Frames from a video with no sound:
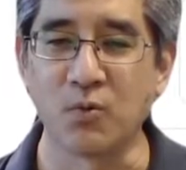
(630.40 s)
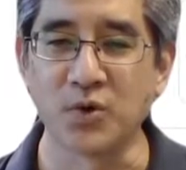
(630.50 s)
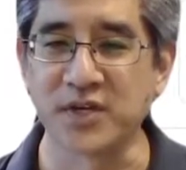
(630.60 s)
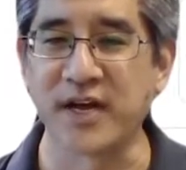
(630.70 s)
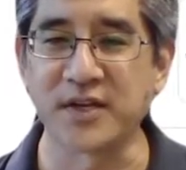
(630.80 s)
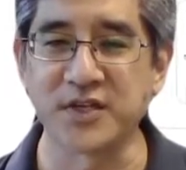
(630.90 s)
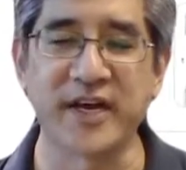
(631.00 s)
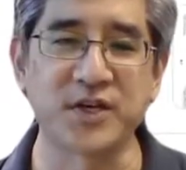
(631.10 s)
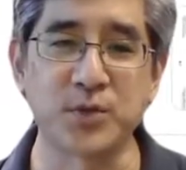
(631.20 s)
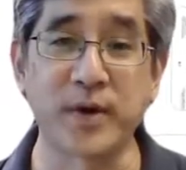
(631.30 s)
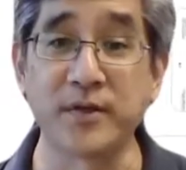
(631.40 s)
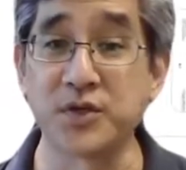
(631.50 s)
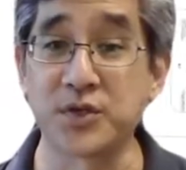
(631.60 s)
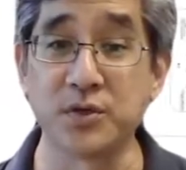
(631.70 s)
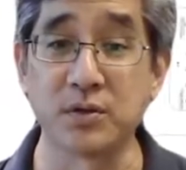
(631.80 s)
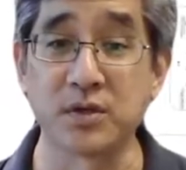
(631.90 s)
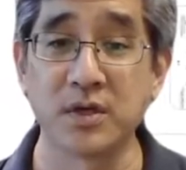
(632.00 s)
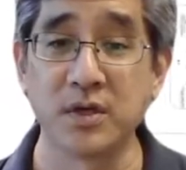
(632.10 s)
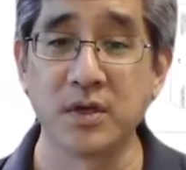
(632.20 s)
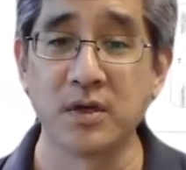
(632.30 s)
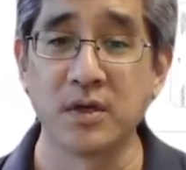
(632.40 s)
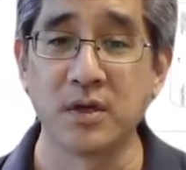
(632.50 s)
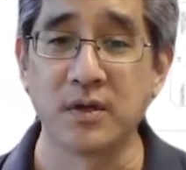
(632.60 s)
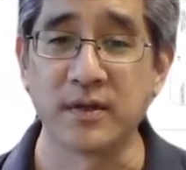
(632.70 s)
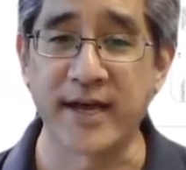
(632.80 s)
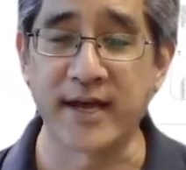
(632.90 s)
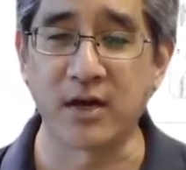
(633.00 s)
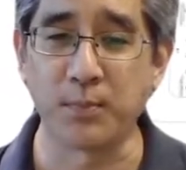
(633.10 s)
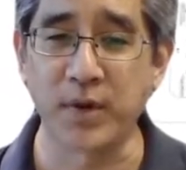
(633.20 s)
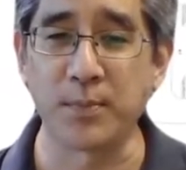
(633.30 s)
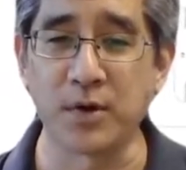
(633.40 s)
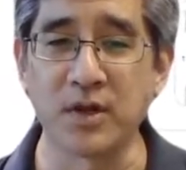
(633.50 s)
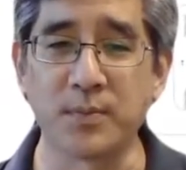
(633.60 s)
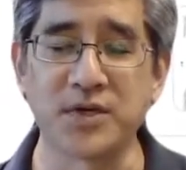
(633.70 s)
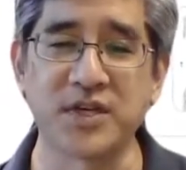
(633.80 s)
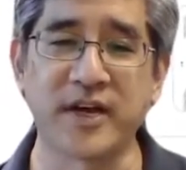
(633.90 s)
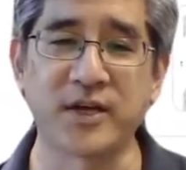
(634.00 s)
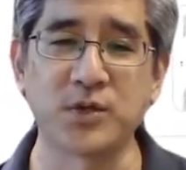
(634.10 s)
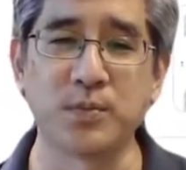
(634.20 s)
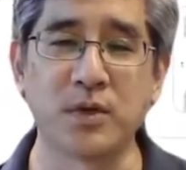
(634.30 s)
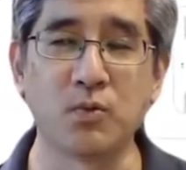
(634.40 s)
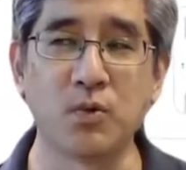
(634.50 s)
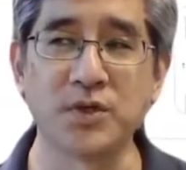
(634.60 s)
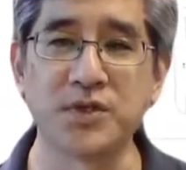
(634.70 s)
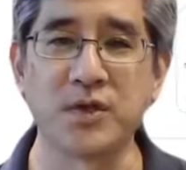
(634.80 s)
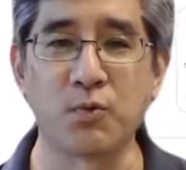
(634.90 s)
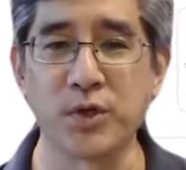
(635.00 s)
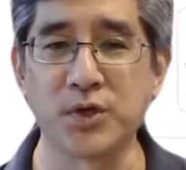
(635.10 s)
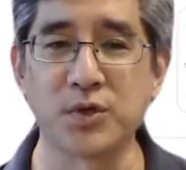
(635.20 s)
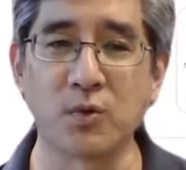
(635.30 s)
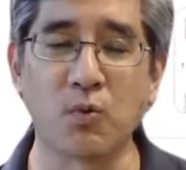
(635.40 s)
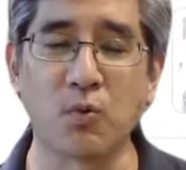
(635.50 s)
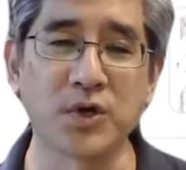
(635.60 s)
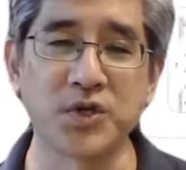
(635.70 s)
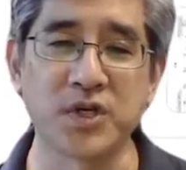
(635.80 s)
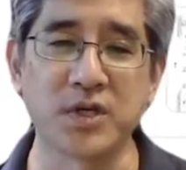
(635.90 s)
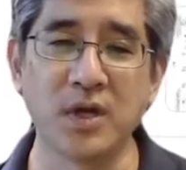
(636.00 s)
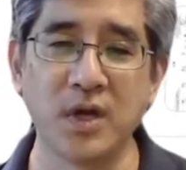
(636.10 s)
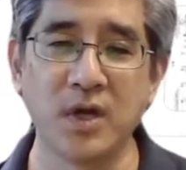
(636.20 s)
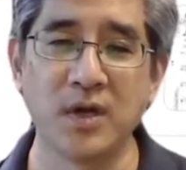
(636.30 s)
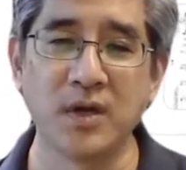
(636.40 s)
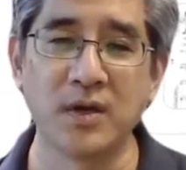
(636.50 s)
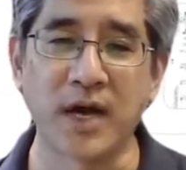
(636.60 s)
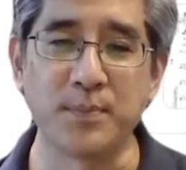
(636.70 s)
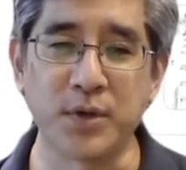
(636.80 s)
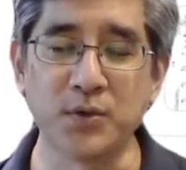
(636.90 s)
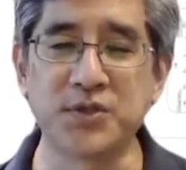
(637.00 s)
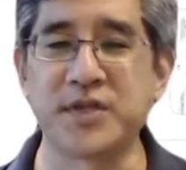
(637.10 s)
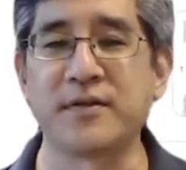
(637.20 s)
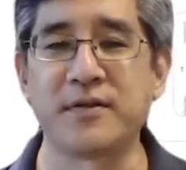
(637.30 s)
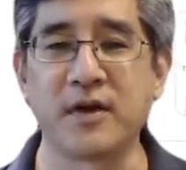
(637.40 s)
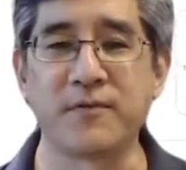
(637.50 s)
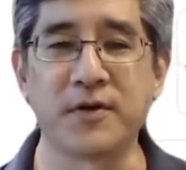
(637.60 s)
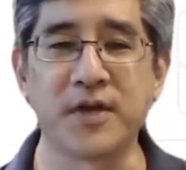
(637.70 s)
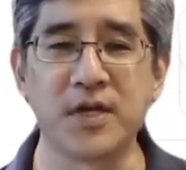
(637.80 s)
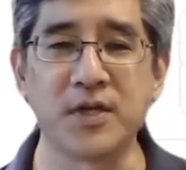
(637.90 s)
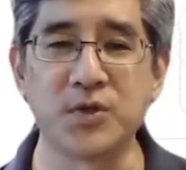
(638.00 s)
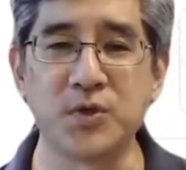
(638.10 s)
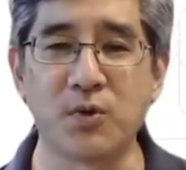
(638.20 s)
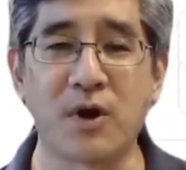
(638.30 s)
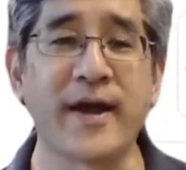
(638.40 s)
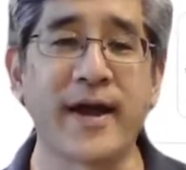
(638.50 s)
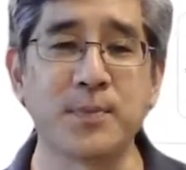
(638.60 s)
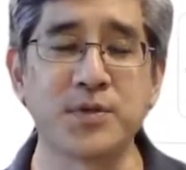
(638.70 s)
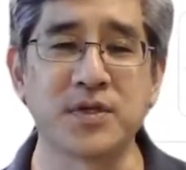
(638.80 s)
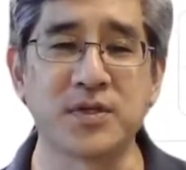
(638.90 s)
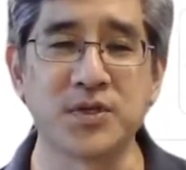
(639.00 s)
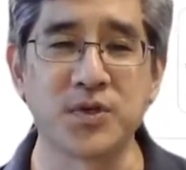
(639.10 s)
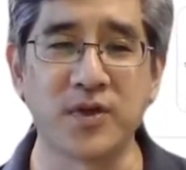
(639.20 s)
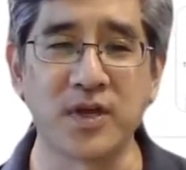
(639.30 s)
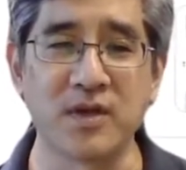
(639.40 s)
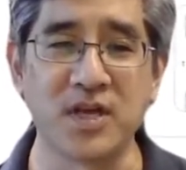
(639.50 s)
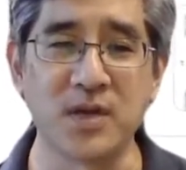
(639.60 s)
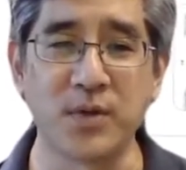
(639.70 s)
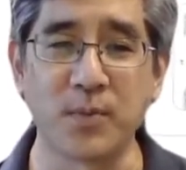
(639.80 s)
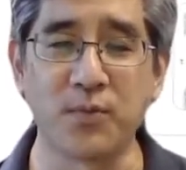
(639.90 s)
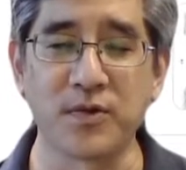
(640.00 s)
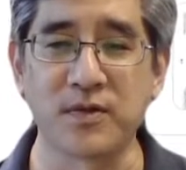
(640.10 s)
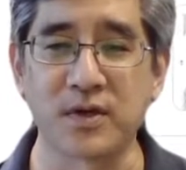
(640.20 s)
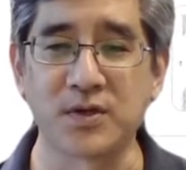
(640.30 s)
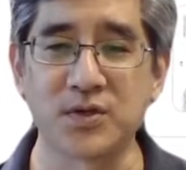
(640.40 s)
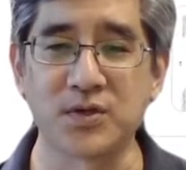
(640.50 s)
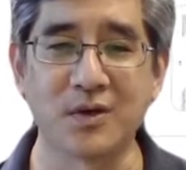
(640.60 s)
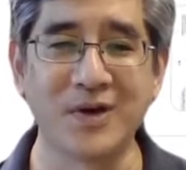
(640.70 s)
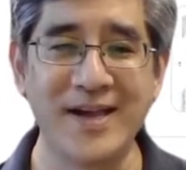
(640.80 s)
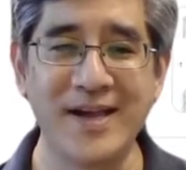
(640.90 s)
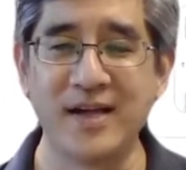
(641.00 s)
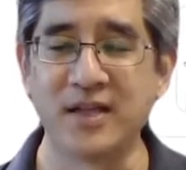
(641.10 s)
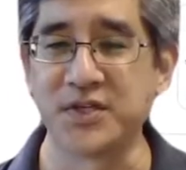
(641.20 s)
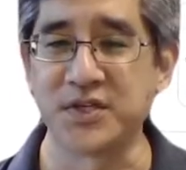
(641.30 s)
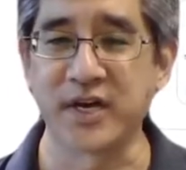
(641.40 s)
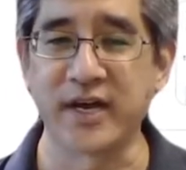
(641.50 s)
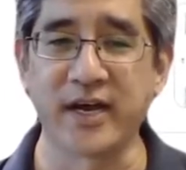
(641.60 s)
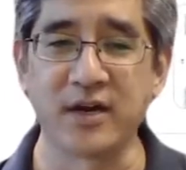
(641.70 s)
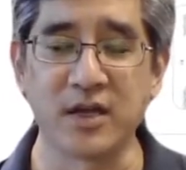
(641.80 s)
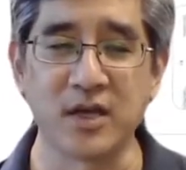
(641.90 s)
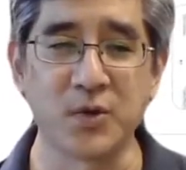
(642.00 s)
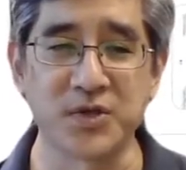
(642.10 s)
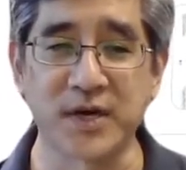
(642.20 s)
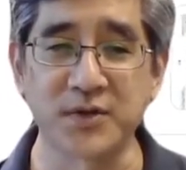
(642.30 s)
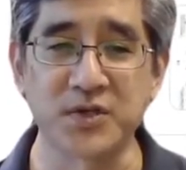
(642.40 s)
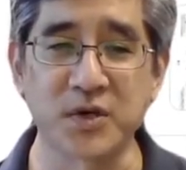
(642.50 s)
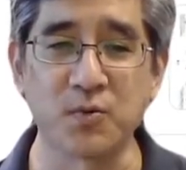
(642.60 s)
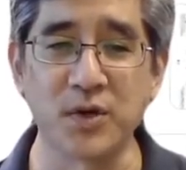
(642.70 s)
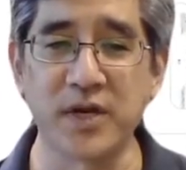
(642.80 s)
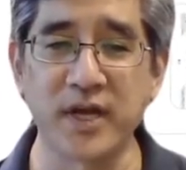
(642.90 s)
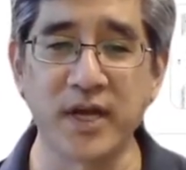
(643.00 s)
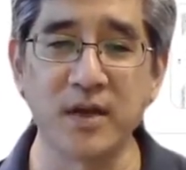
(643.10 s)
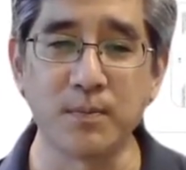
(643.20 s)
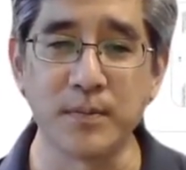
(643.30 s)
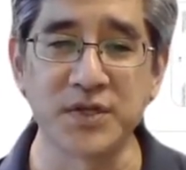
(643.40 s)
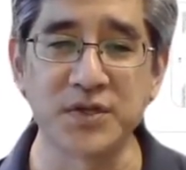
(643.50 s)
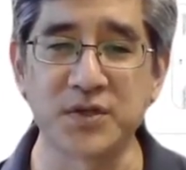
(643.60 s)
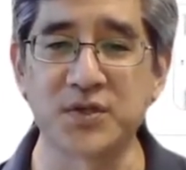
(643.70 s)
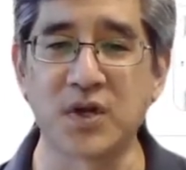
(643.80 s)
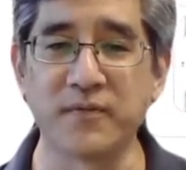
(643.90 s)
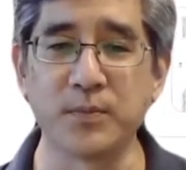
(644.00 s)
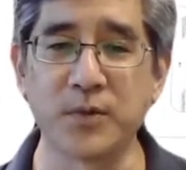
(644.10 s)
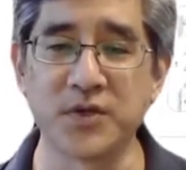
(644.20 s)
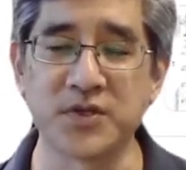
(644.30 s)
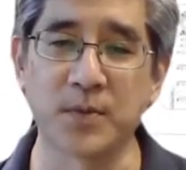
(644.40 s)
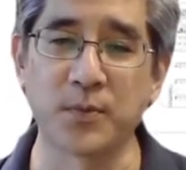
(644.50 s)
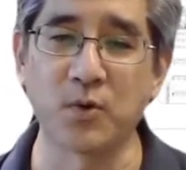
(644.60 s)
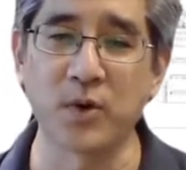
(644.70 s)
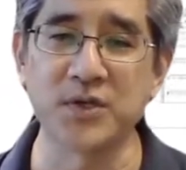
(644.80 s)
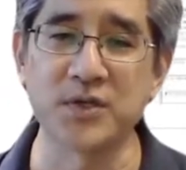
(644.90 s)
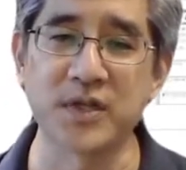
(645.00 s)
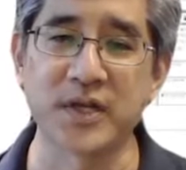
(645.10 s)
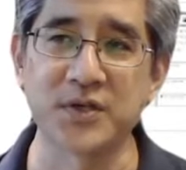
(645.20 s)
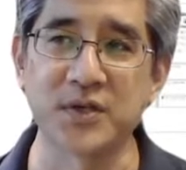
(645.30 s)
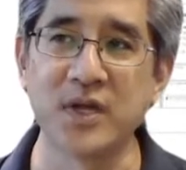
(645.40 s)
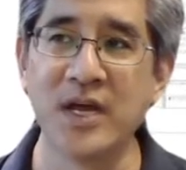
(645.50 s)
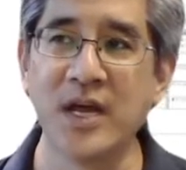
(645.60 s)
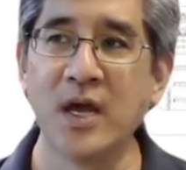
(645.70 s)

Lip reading: was not attached by the student. That paperclip attachment was the original worksheet. I post that there for kids who are absent and so they can keep up with things. So let's say I had a kid who was out sick one day, missed the solving multi-step equations lesson.